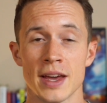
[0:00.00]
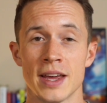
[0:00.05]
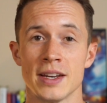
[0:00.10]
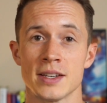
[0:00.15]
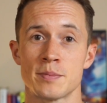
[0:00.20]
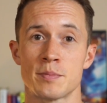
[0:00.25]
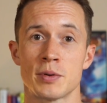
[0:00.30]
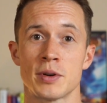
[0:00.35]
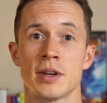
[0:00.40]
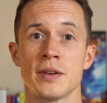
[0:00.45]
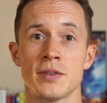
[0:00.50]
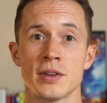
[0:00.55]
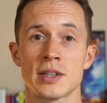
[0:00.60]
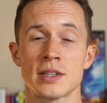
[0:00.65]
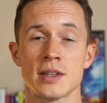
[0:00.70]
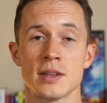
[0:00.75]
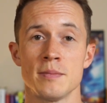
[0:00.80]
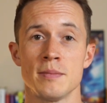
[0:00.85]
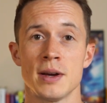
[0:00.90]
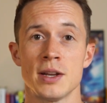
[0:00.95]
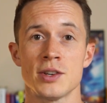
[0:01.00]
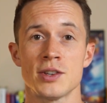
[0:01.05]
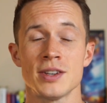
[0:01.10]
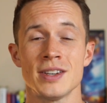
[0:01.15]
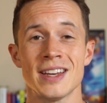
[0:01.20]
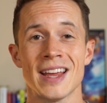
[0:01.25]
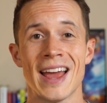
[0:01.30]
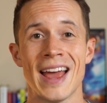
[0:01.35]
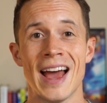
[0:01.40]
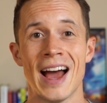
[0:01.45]
And as previously
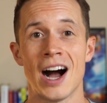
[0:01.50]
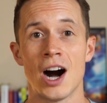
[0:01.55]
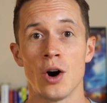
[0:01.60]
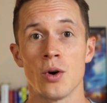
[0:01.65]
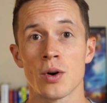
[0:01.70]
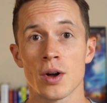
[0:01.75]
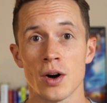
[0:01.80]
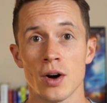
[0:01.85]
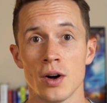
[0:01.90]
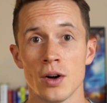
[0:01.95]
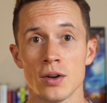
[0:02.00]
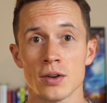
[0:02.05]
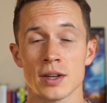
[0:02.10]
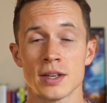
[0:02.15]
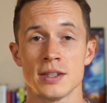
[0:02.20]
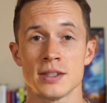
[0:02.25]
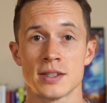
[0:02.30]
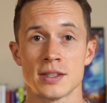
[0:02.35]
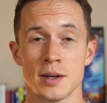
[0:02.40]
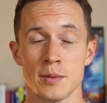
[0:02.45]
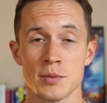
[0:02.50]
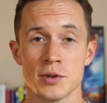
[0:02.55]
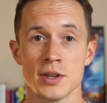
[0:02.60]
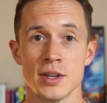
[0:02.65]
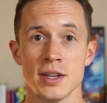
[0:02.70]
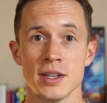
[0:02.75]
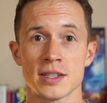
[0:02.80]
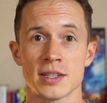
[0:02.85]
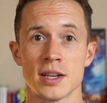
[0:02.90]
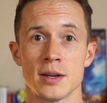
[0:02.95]
mentioned, alcohol
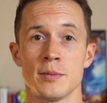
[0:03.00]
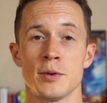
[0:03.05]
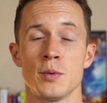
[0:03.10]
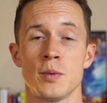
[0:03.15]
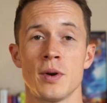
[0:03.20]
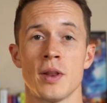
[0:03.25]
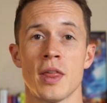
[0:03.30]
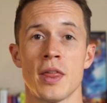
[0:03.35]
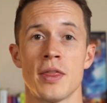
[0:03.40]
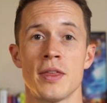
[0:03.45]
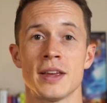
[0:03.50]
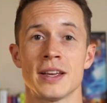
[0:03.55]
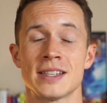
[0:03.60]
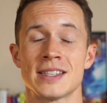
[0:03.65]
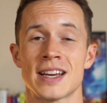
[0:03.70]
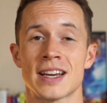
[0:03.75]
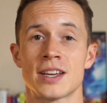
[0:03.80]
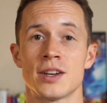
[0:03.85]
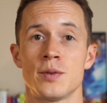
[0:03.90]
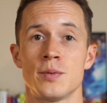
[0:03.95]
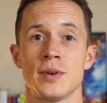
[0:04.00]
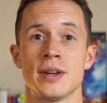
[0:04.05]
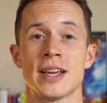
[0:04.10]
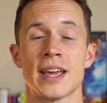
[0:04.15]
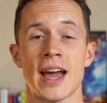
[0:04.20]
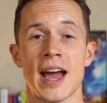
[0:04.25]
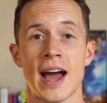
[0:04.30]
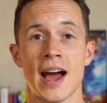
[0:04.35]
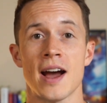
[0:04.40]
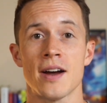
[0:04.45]
consumption is gonna be one of the things that can wreak
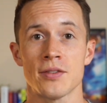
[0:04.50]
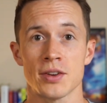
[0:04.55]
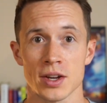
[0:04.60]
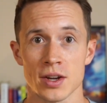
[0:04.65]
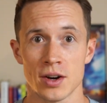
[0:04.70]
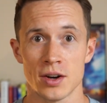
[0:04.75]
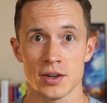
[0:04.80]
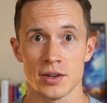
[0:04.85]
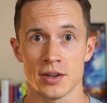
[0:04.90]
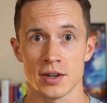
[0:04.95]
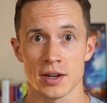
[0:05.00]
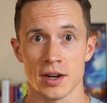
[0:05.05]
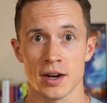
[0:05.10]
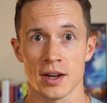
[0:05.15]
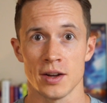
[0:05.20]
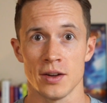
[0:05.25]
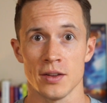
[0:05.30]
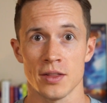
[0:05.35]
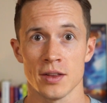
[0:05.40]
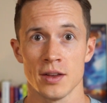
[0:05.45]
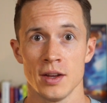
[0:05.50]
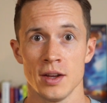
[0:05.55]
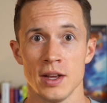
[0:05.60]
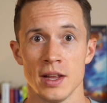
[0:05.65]
havoc on your gut health.